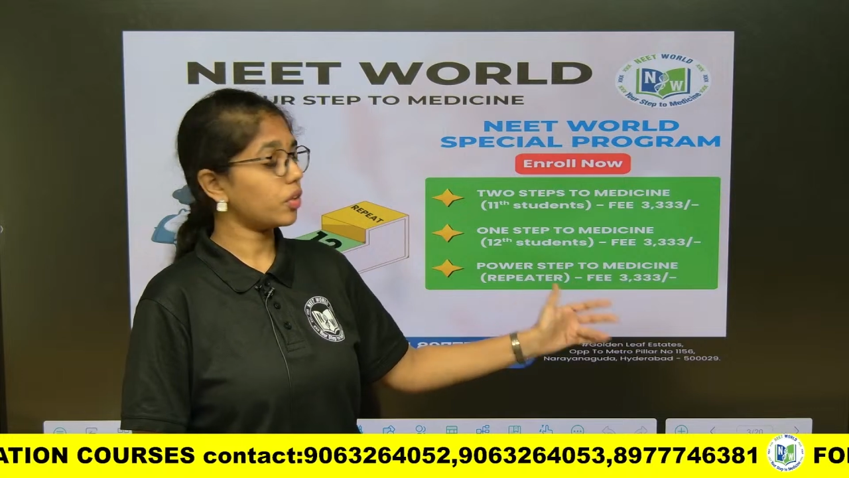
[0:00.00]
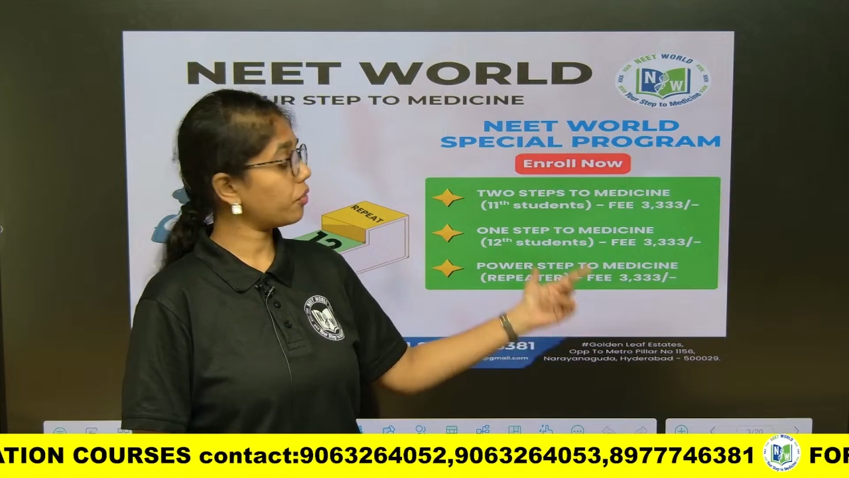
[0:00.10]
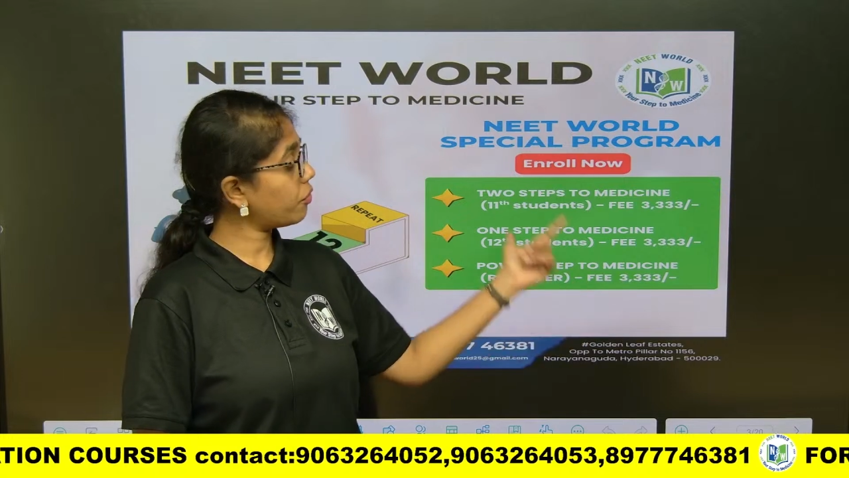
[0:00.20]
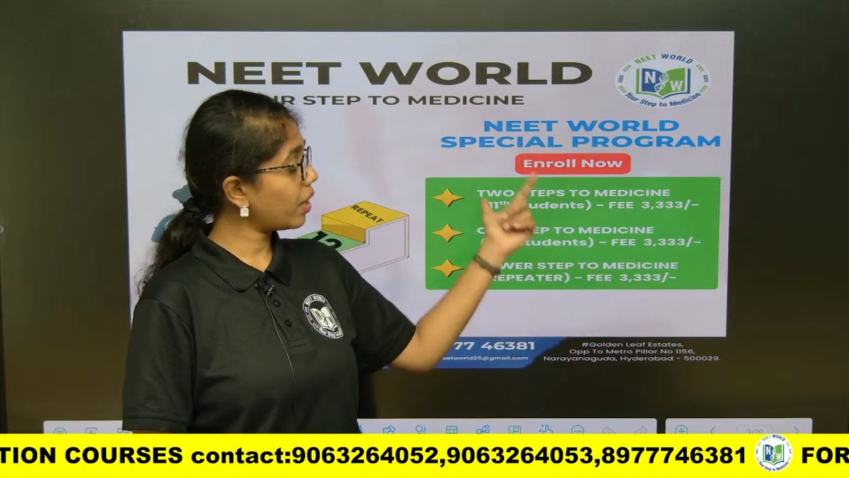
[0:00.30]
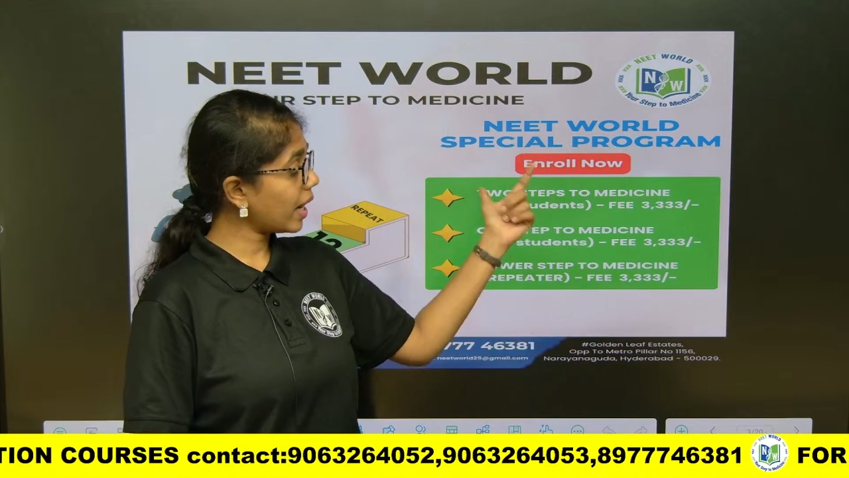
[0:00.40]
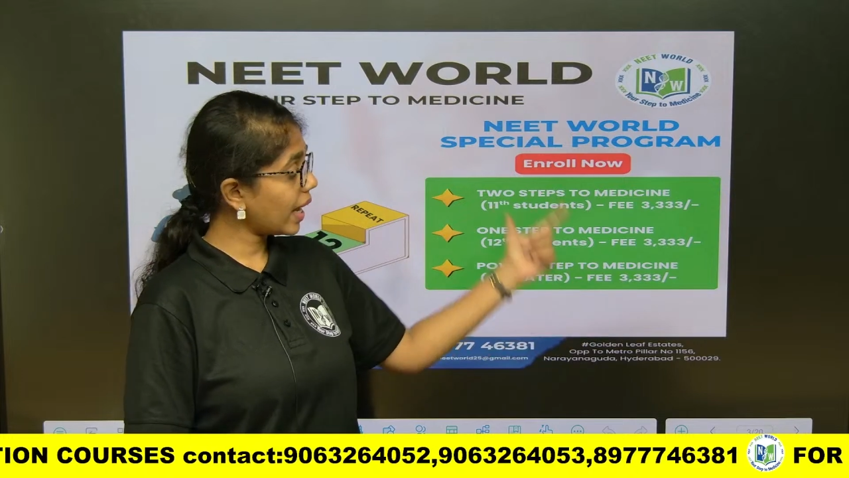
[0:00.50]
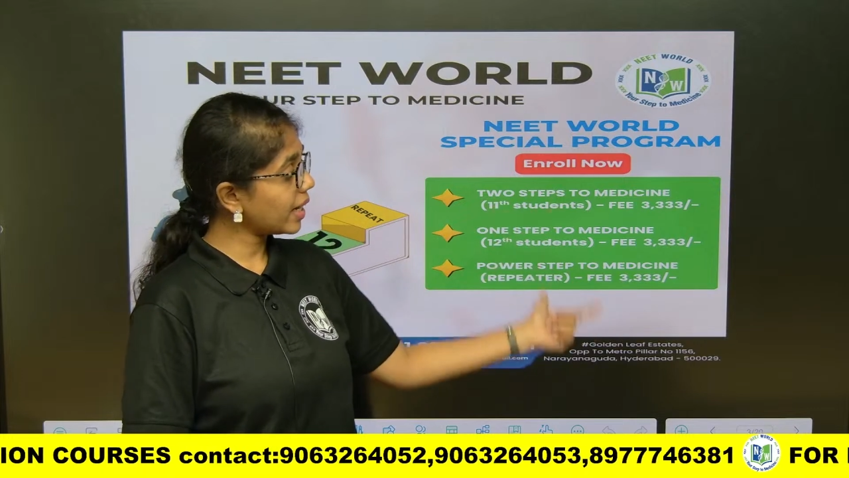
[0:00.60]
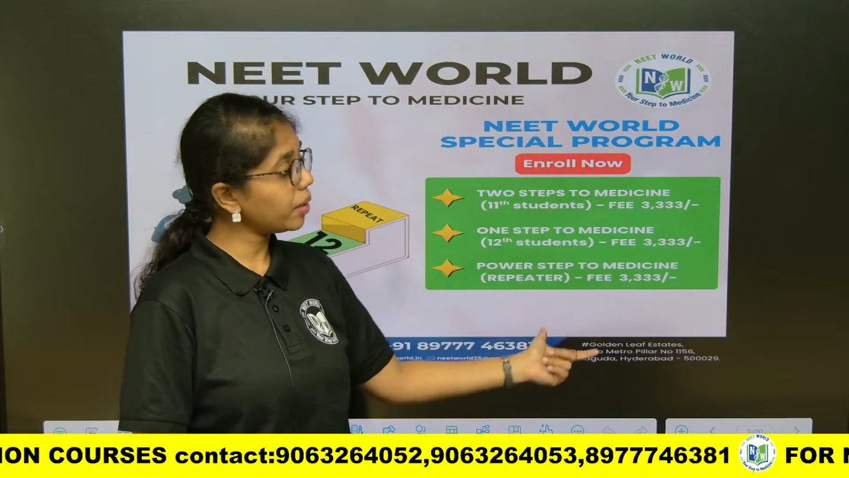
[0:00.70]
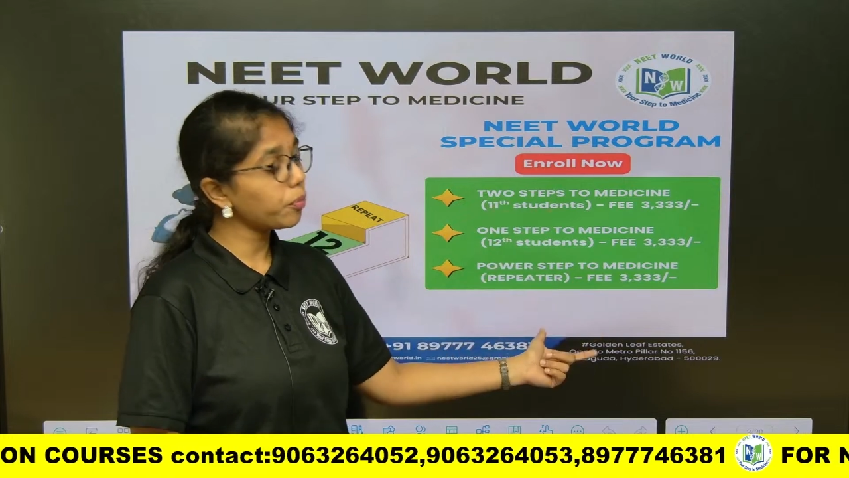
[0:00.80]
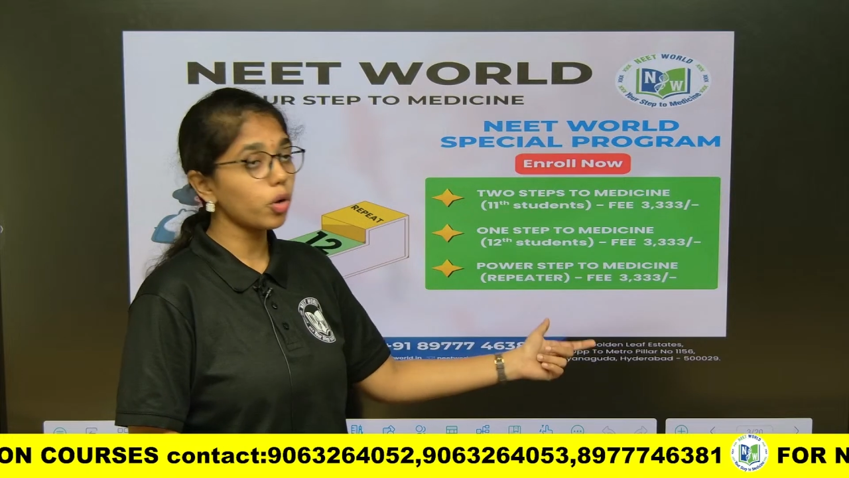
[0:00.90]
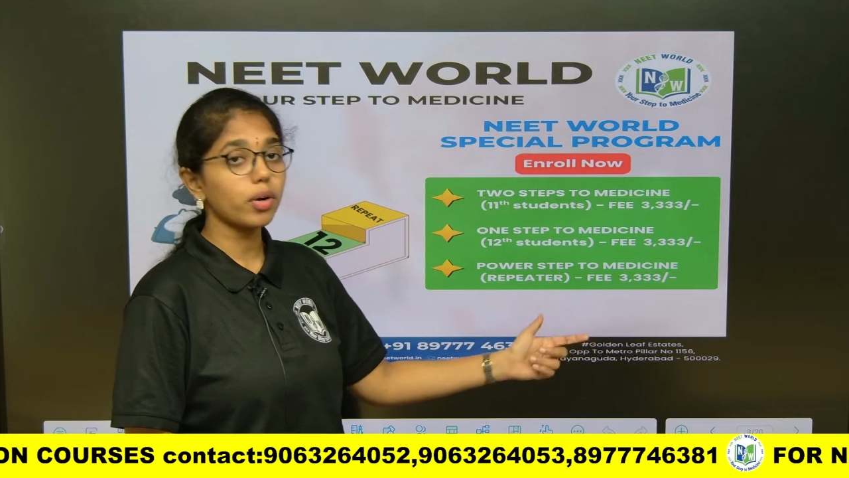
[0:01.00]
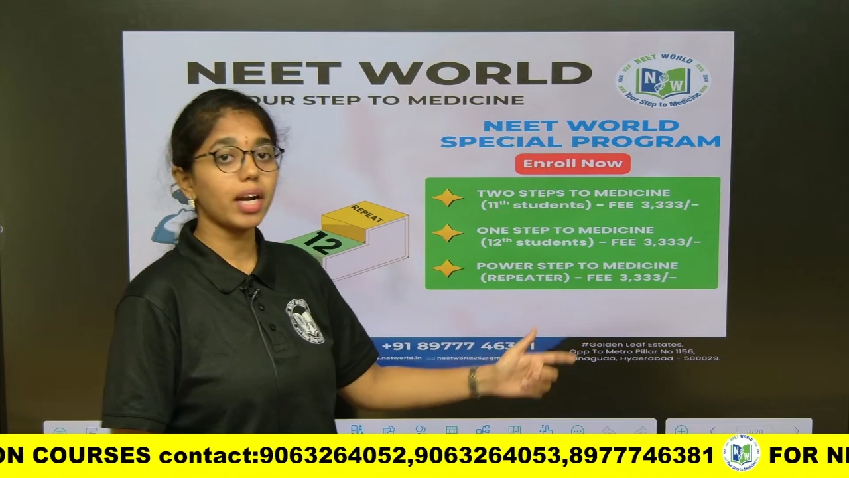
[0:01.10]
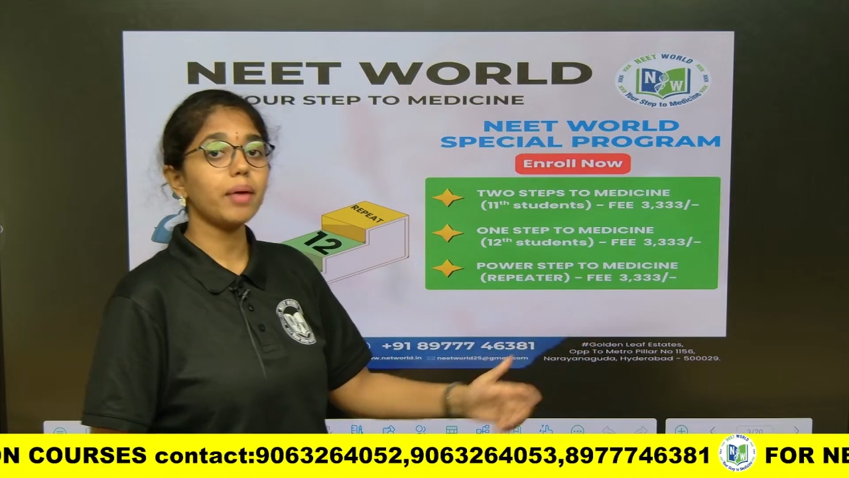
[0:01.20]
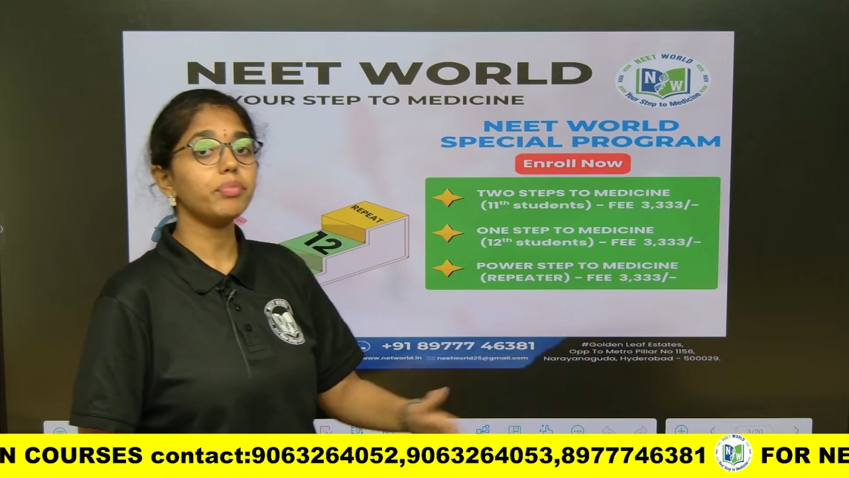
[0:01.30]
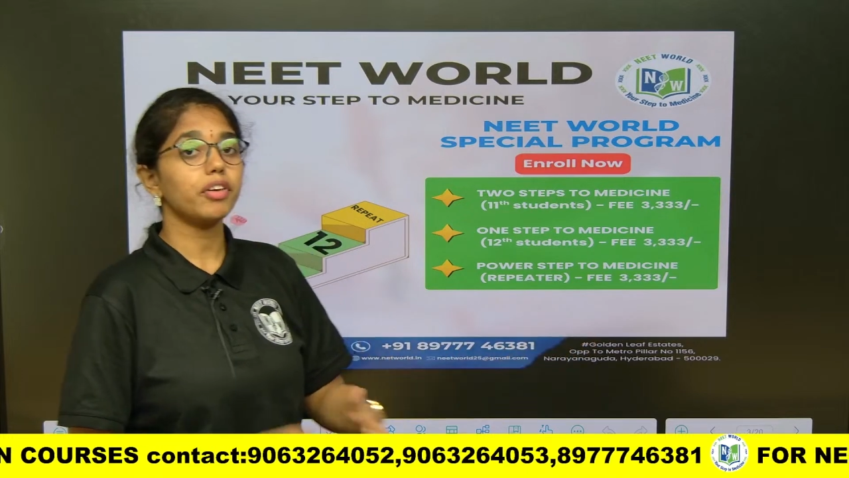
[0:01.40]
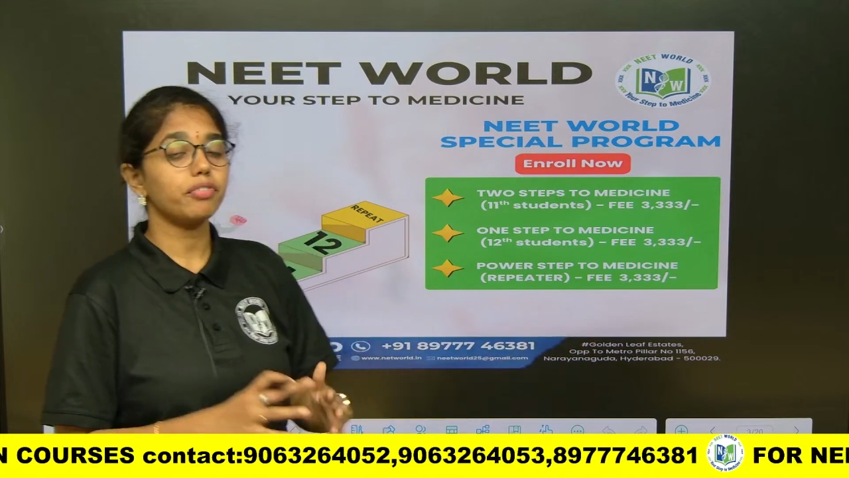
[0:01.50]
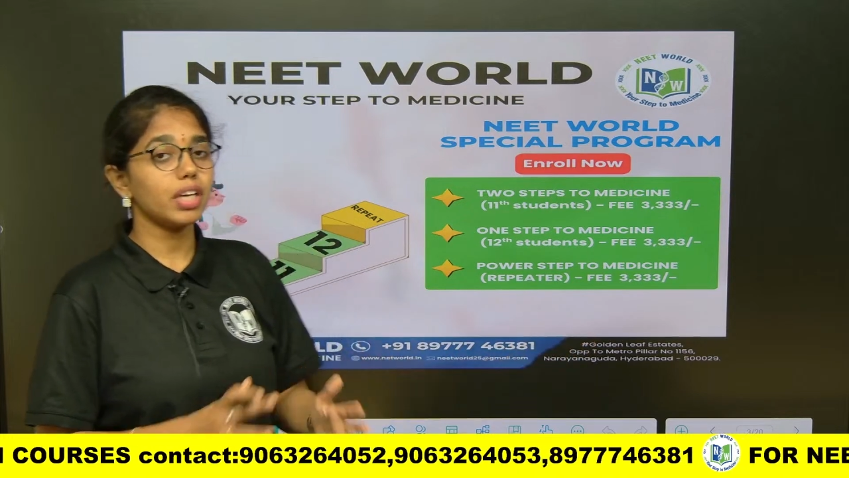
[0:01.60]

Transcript: For any program the fee